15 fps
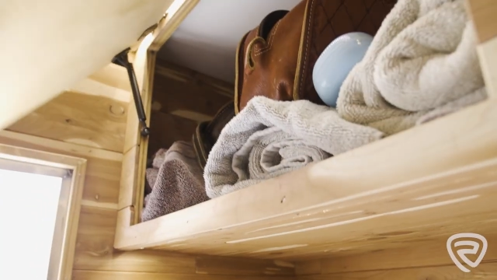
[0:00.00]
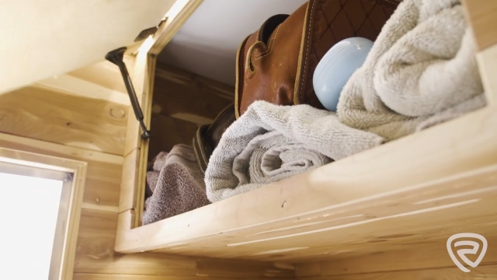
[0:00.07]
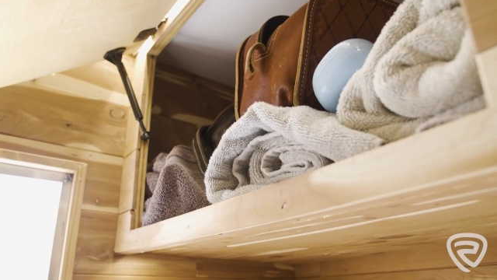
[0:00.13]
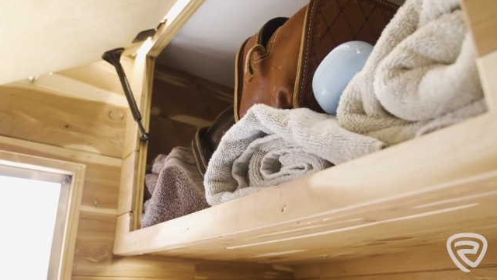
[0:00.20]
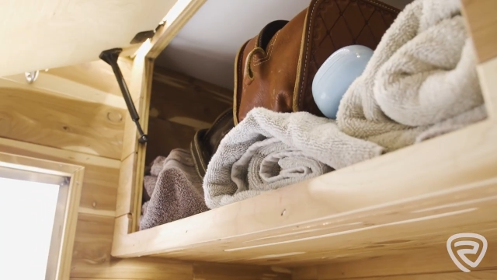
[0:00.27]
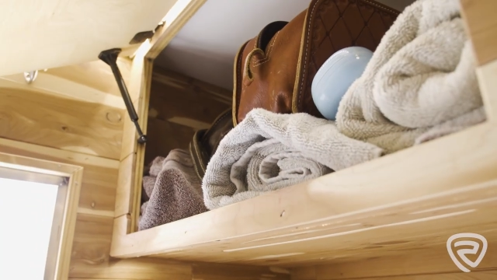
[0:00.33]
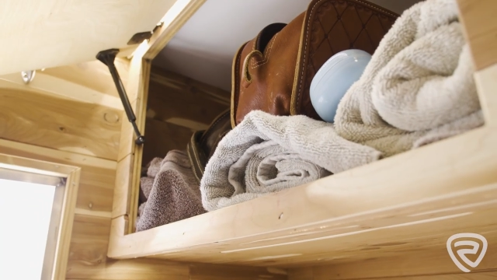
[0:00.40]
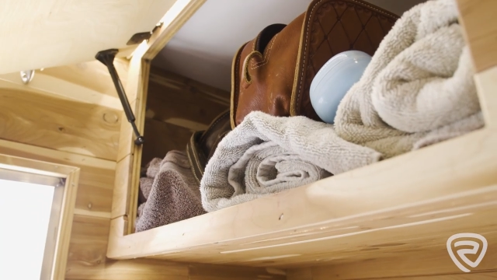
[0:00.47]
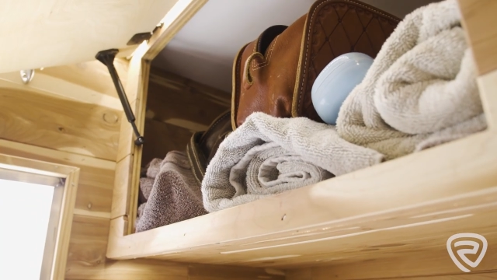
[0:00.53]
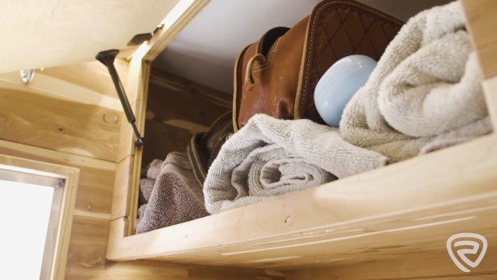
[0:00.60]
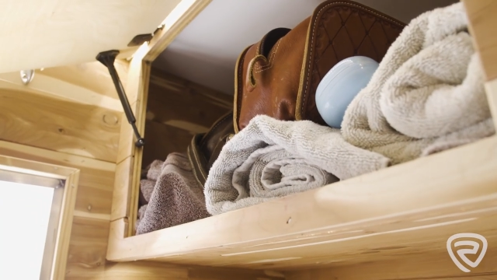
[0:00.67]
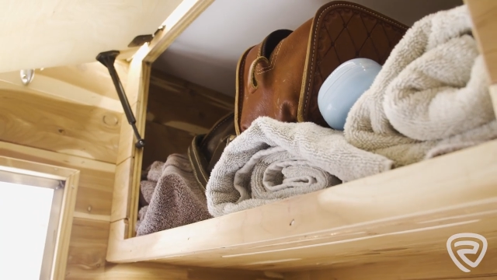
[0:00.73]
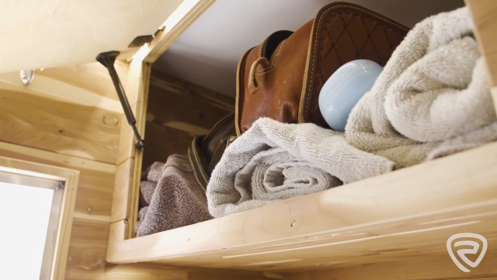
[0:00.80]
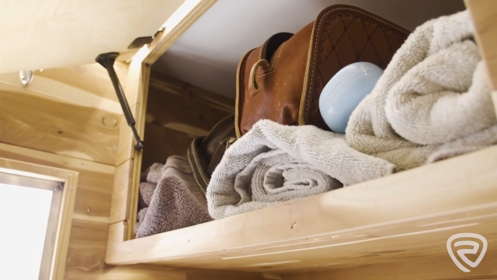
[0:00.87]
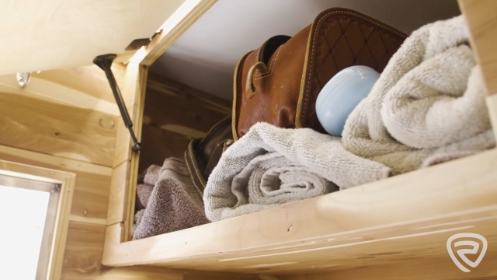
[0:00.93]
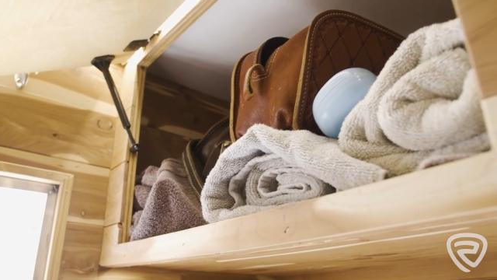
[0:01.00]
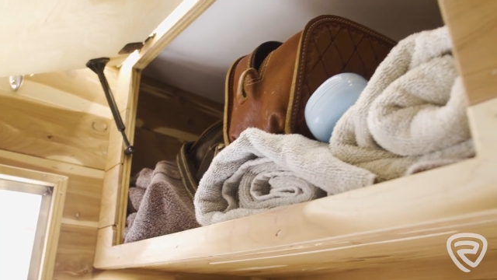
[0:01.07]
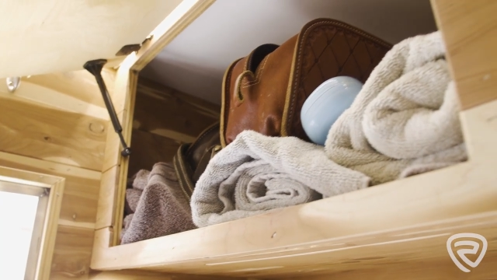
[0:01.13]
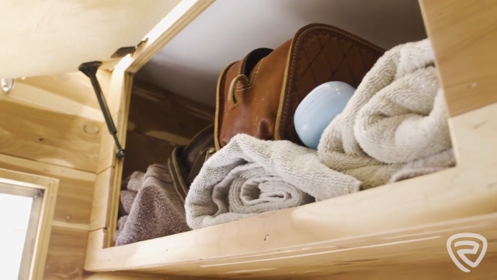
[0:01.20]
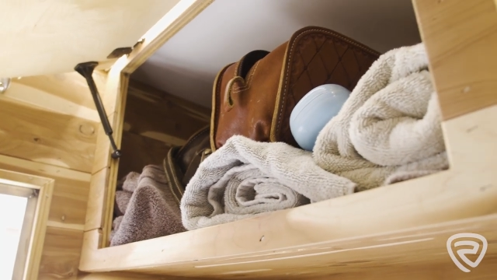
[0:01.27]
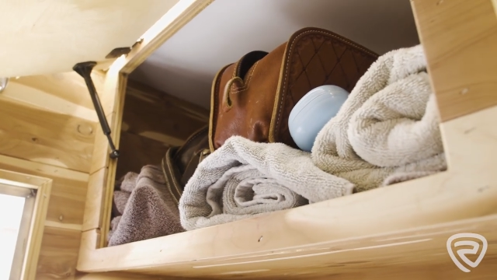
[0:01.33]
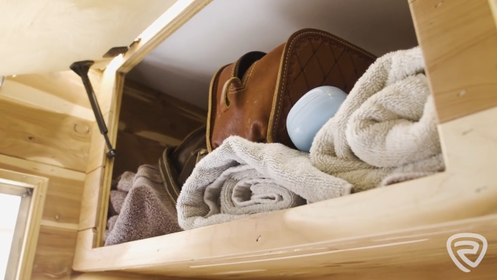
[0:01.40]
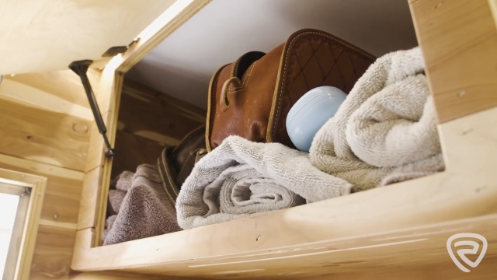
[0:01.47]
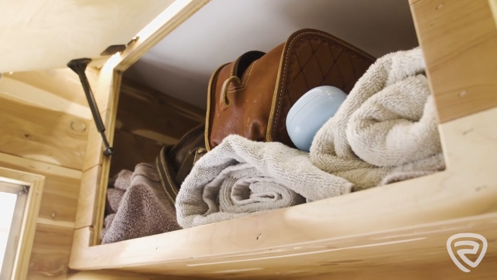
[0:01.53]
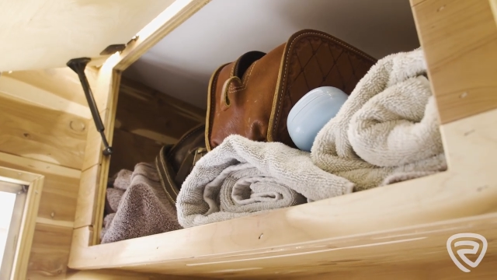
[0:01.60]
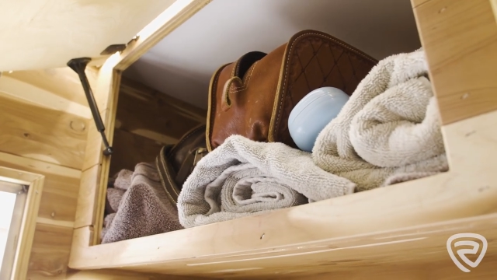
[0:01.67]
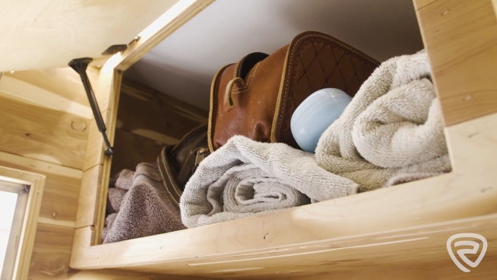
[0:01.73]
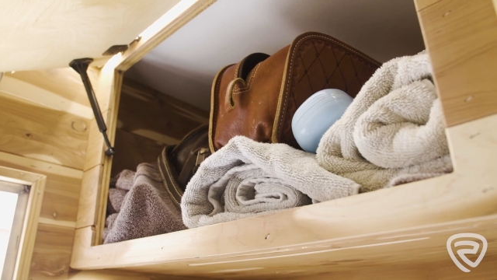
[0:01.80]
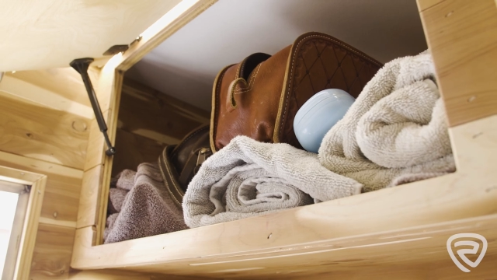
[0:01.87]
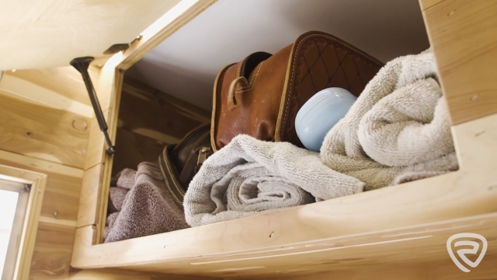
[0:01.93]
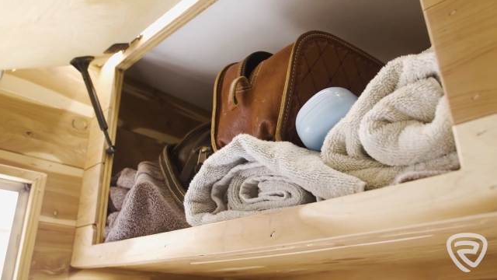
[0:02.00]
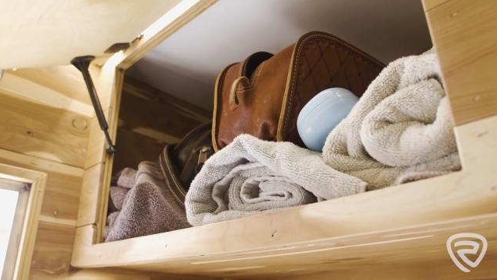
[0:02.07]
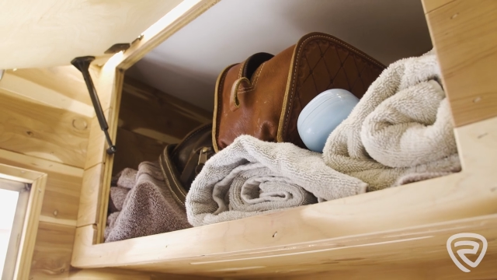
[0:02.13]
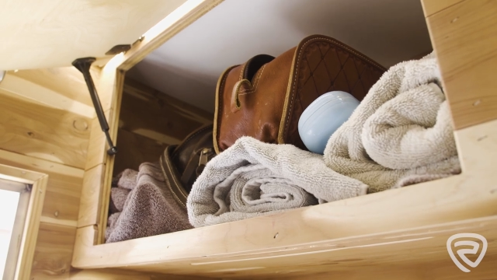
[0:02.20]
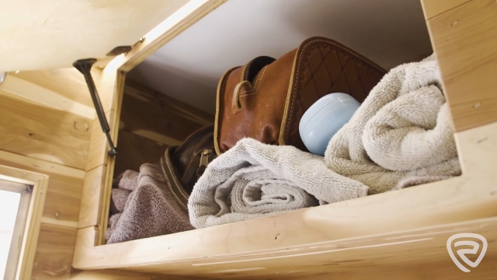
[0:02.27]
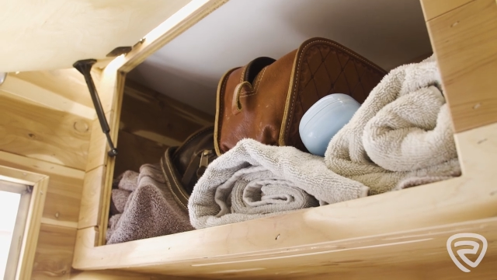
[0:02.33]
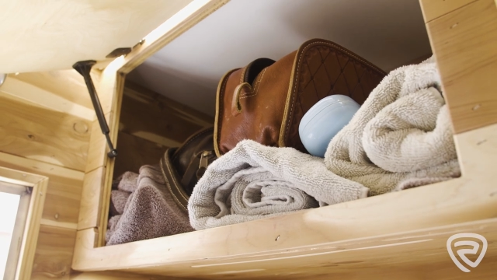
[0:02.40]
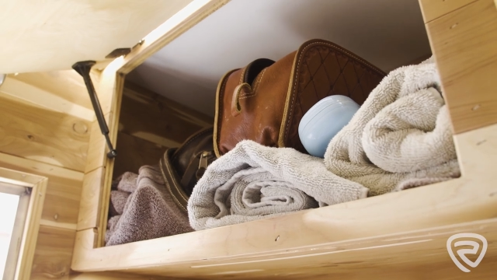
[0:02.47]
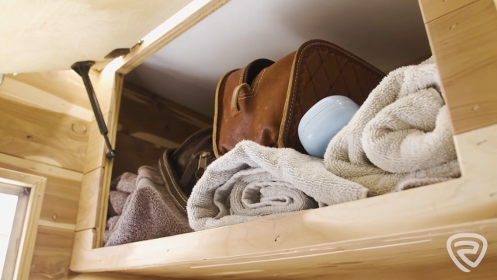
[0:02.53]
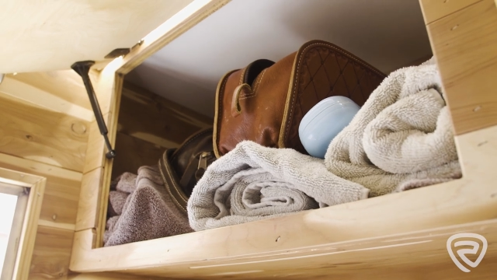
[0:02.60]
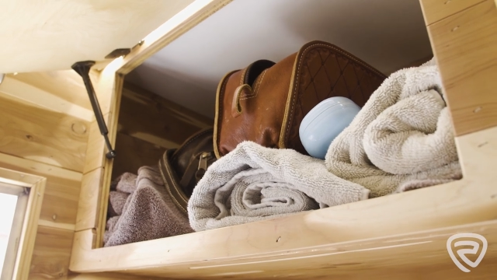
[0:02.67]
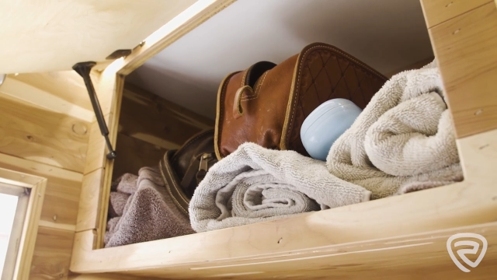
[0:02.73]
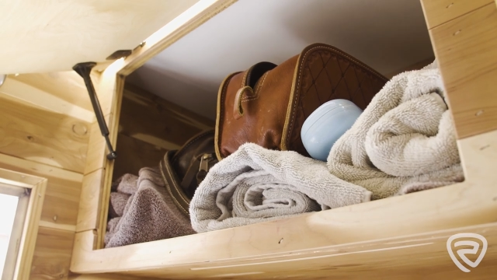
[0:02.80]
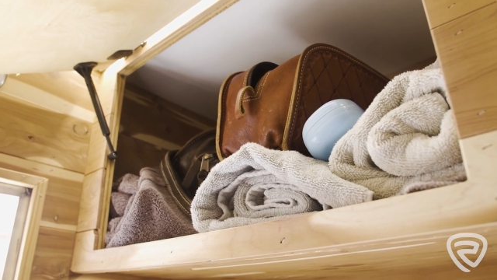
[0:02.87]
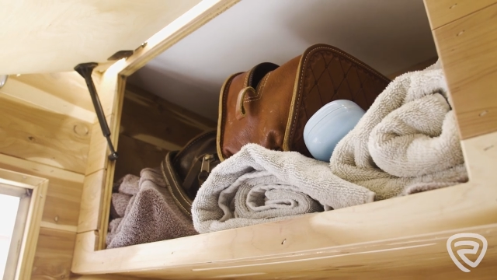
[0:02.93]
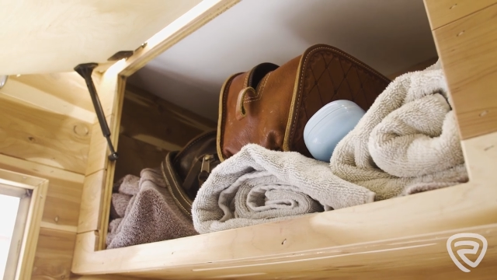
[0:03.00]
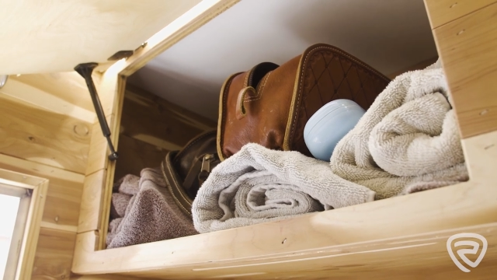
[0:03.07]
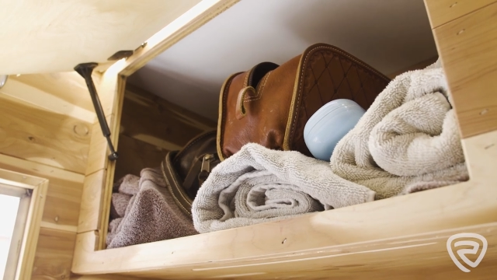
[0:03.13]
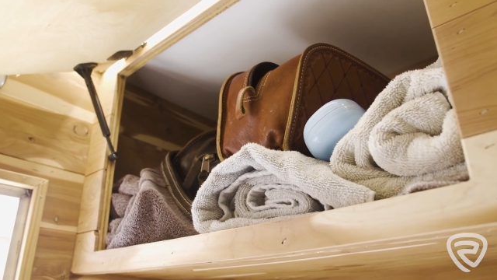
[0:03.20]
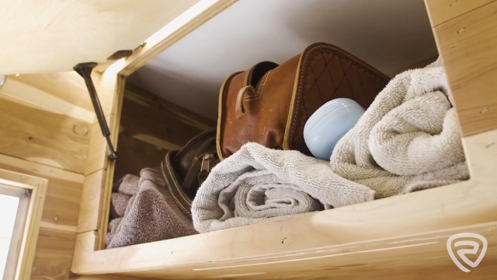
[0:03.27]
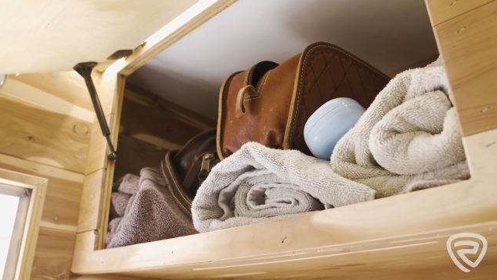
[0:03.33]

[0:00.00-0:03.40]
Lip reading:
[unreadable: no face in view]